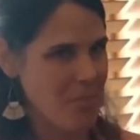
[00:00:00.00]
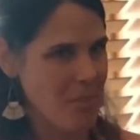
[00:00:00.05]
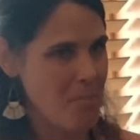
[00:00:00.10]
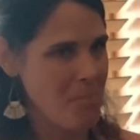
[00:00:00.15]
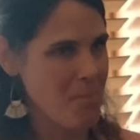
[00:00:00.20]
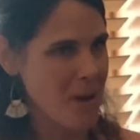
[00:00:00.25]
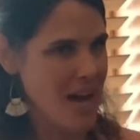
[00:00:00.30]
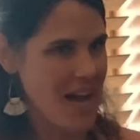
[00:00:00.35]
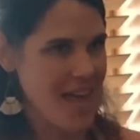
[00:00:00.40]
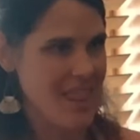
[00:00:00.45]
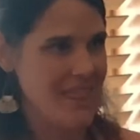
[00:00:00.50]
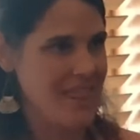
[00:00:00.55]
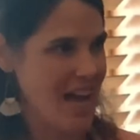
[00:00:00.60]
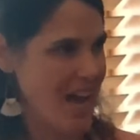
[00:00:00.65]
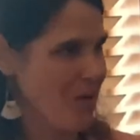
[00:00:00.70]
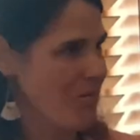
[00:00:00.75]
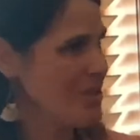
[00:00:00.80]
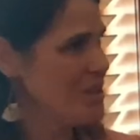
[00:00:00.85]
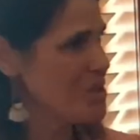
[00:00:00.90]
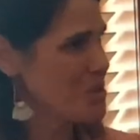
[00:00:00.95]
But
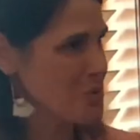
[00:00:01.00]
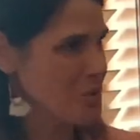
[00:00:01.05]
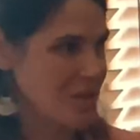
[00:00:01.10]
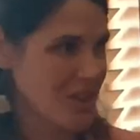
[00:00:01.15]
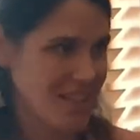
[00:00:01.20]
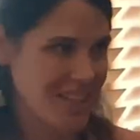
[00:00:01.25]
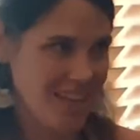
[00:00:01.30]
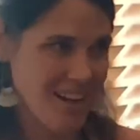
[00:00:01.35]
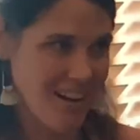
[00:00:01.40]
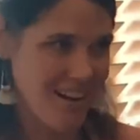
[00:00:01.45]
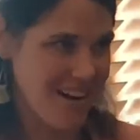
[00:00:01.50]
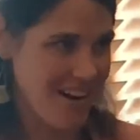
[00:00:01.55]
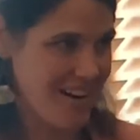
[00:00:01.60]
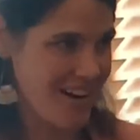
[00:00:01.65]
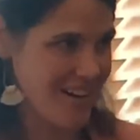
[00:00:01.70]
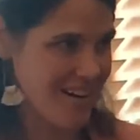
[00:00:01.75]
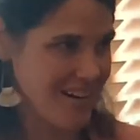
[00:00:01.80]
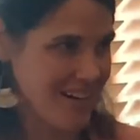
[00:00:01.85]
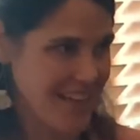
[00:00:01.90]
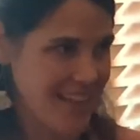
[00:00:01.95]
that was really
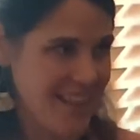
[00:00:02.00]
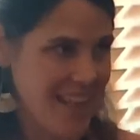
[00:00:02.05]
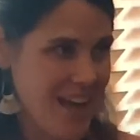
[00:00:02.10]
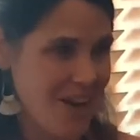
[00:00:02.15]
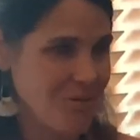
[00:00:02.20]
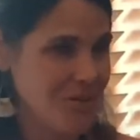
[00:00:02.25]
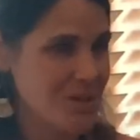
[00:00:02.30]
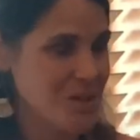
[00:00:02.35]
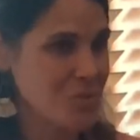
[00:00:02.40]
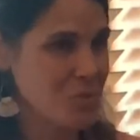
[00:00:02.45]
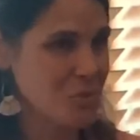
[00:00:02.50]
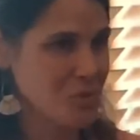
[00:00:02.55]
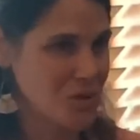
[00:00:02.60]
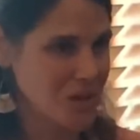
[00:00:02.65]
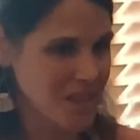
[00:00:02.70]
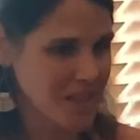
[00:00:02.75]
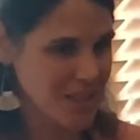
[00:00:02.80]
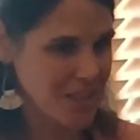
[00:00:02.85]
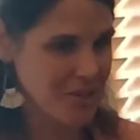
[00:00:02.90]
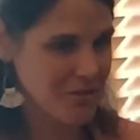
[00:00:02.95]
hard. That was
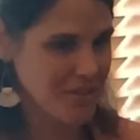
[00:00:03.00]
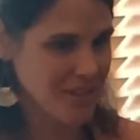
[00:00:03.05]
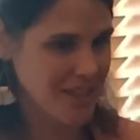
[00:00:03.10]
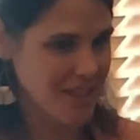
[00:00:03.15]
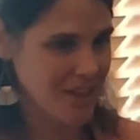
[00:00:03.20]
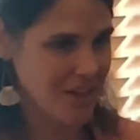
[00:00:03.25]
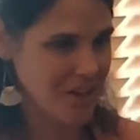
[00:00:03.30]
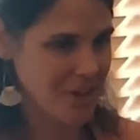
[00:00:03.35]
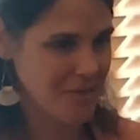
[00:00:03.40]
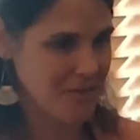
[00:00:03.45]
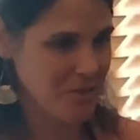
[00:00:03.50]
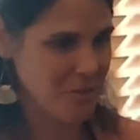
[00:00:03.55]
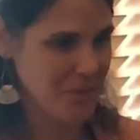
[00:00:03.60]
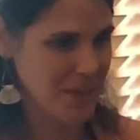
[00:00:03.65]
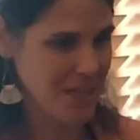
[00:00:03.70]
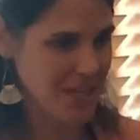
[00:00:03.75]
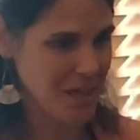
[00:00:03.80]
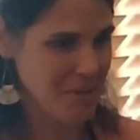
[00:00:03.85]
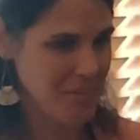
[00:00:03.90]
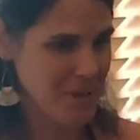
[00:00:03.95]
really, really hard for
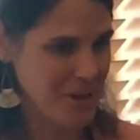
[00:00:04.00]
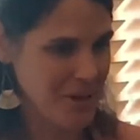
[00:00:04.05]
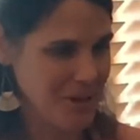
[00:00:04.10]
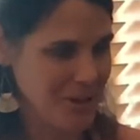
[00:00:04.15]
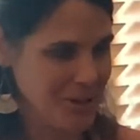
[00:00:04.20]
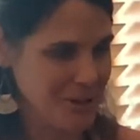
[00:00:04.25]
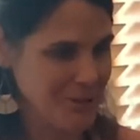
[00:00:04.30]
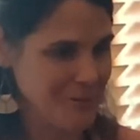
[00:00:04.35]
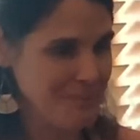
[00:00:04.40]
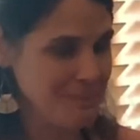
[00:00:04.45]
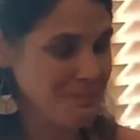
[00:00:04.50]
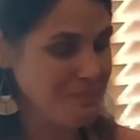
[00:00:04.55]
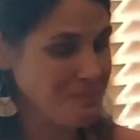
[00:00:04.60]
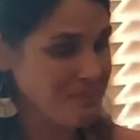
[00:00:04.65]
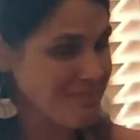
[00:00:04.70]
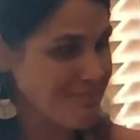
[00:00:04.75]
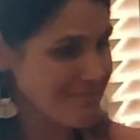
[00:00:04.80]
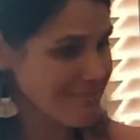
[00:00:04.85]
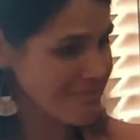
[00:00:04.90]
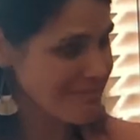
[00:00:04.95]
me coming home.
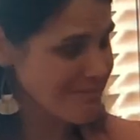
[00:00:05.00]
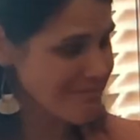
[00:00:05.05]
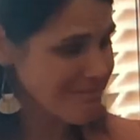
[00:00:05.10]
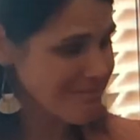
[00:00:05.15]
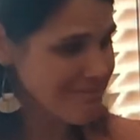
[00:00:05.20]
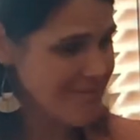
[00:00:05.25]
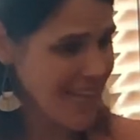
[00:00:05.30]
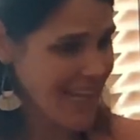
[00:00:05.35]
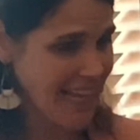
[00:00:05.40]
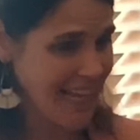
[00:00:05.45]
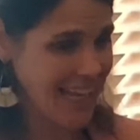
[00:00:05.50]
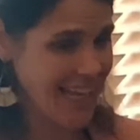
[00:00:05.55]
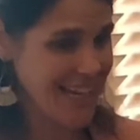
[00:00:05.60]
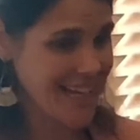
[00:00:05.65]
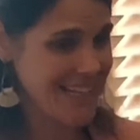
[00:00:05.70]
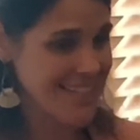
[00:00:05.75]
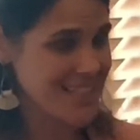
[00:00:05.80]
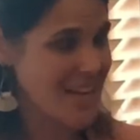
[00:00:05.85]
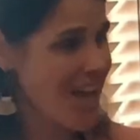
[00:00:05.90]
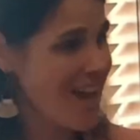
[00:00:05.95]

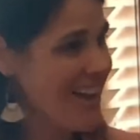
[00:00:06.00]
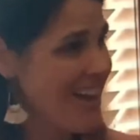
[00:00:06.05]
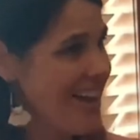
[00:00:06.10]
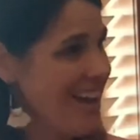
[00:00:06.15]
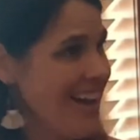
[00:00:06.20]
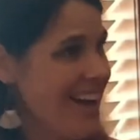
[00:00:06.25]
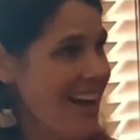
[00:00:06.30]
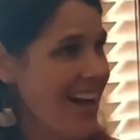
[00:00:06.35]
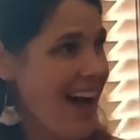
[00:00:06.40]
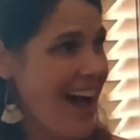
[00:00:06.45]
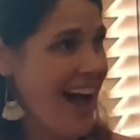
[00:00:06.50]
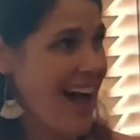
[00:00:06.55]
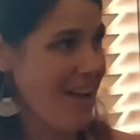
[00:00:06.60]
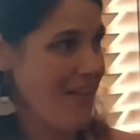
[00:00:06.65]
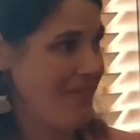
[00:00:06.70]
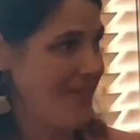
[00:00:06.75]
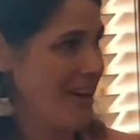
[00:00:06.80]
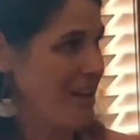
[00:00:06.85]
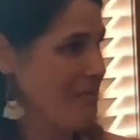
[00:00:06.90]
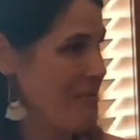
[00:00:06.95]
And I
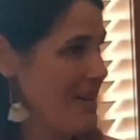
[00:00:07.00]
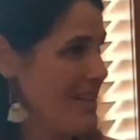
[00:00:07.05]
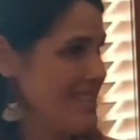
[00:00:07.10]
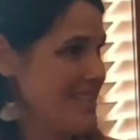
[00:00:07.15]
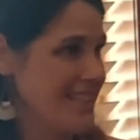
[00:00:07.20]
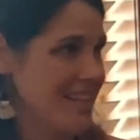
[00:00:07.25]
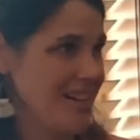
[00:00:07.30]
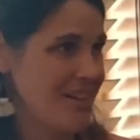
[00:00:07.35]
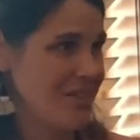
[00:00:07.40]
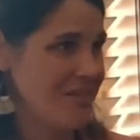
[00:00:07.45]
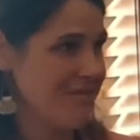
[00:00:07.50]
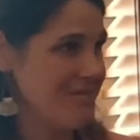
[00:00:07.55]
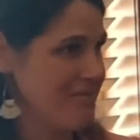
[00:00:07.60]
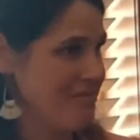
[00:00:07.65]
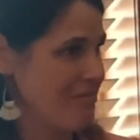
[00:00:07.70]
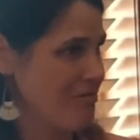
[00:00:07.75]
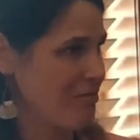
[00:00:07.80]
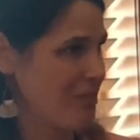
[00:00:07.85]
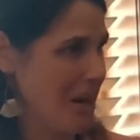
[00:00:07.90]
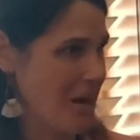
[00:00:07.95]
found myself
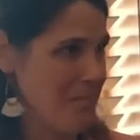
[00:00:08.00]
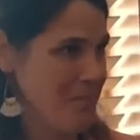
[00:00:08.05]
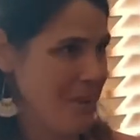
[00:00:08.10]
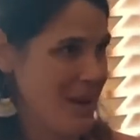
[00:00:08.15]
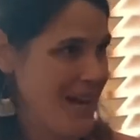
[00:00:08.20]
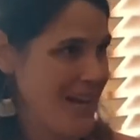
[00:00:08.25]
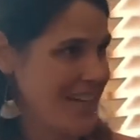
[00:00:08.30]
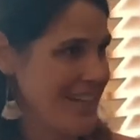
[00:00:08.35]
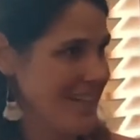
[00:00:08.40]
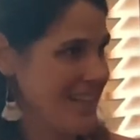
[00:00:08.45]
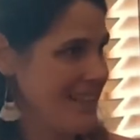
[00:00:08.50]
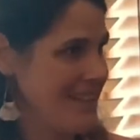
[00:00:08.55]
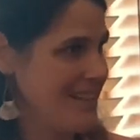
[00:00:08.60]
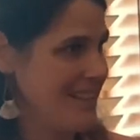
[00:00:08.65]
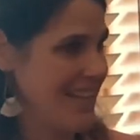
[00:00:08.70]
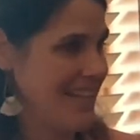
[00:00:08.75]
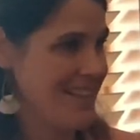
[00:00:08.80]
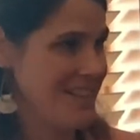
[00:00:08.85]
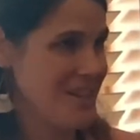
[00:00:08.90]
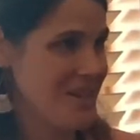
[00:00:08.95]
right back
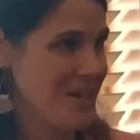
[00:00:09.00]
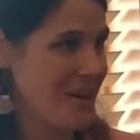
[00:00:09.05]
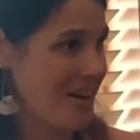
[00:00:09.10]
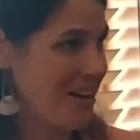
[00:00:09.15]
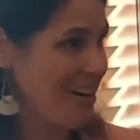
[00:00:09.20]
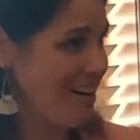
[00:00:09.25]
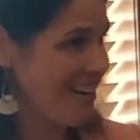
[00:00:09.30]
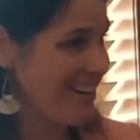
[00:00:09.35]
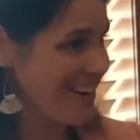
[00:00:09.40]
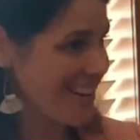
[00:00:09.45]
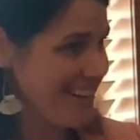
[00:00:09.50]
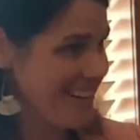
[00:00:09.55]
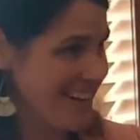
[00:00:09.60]
in the dirt,